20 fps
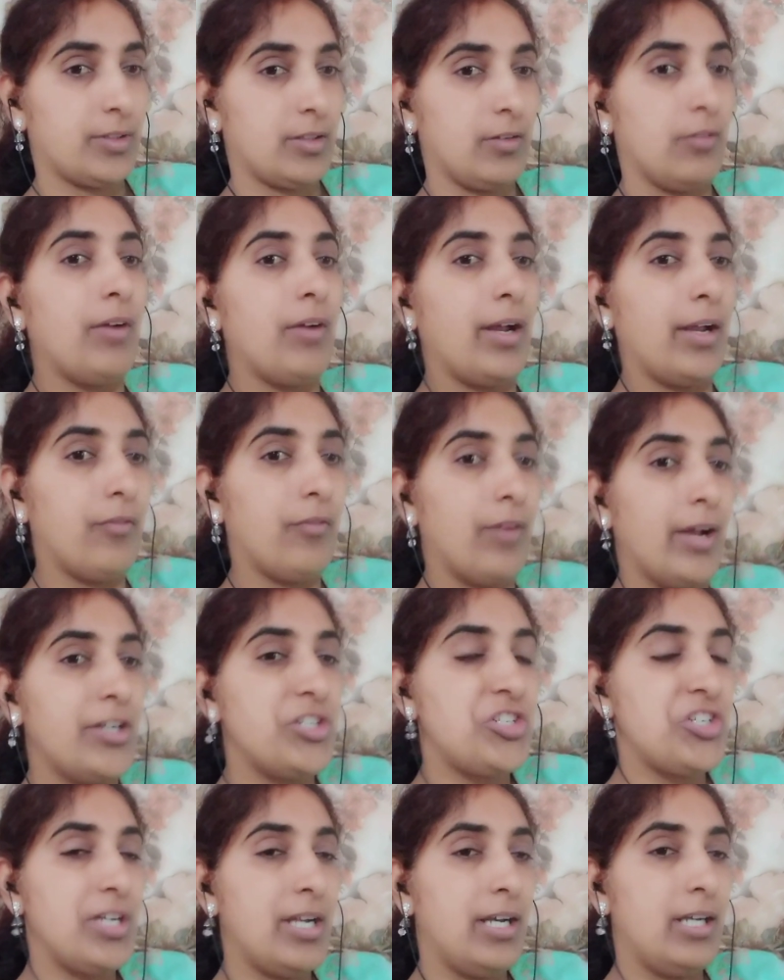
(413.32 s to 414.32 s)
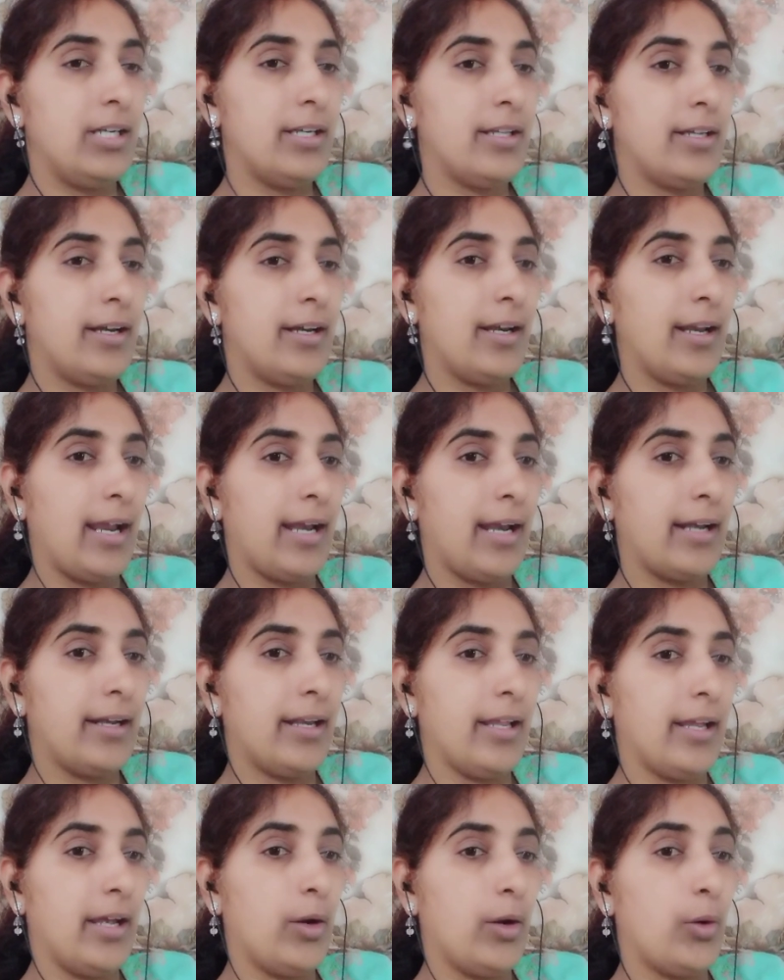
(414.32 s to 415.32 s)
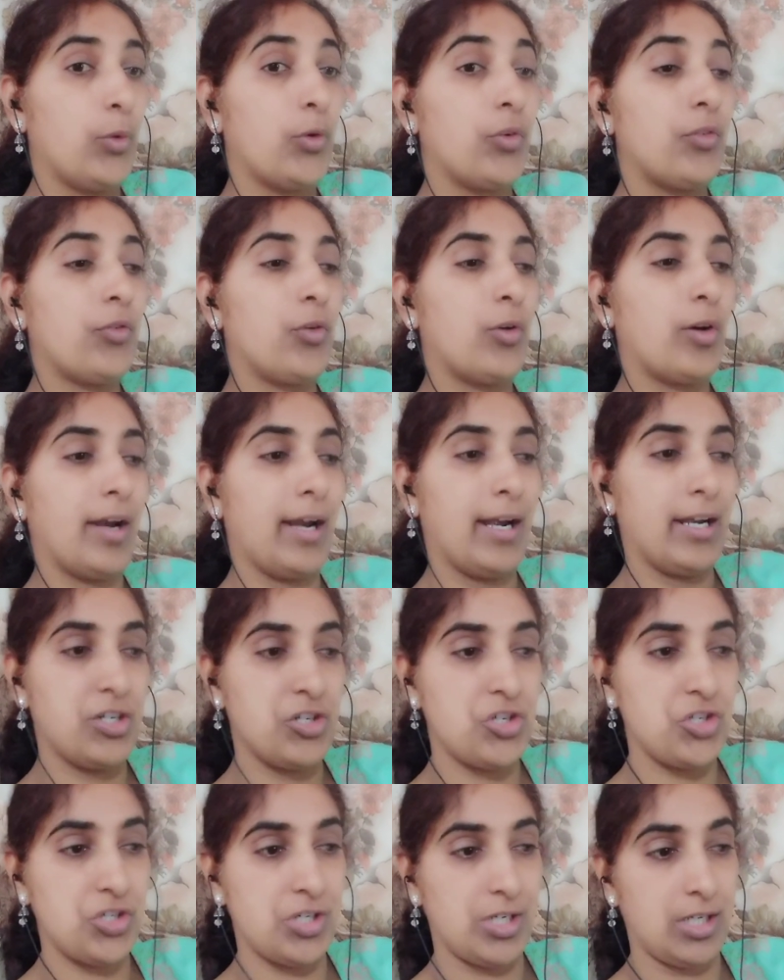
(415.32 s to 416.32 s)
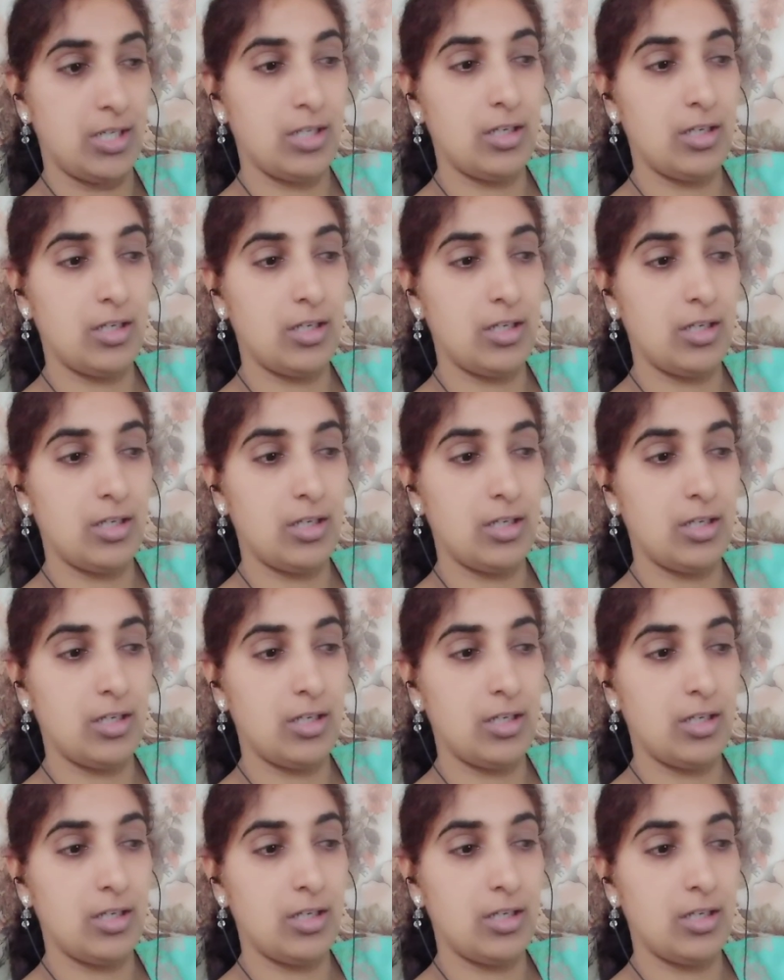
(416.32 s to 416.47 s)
Why she held her hand out for handshake?